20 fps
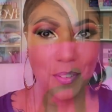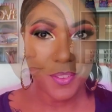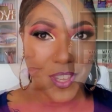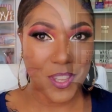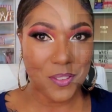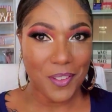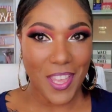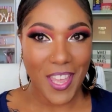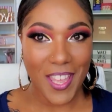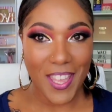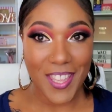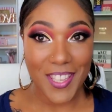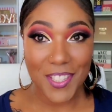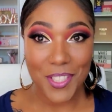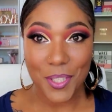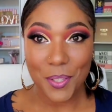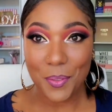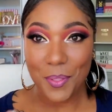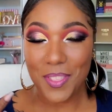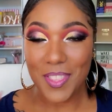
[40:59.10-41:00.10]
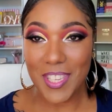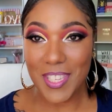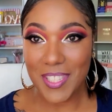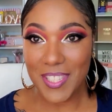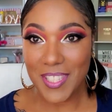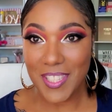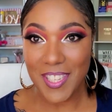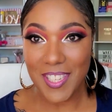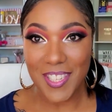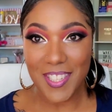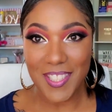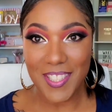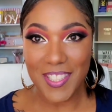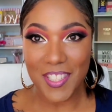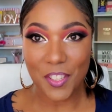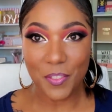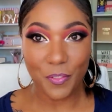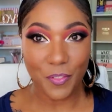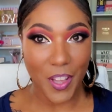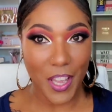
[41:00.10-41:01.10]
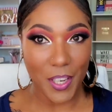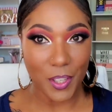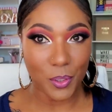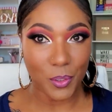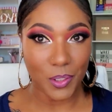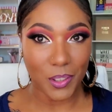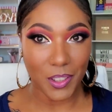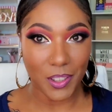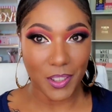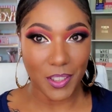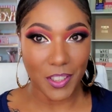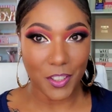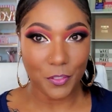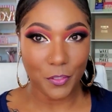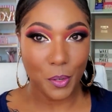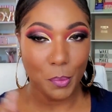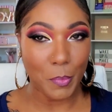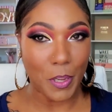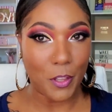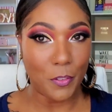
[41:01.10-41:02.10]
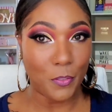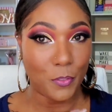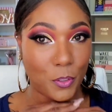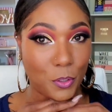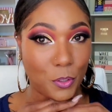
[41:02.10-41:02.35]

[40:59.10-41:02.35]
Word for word: Okay, you guys, so this is the final look for my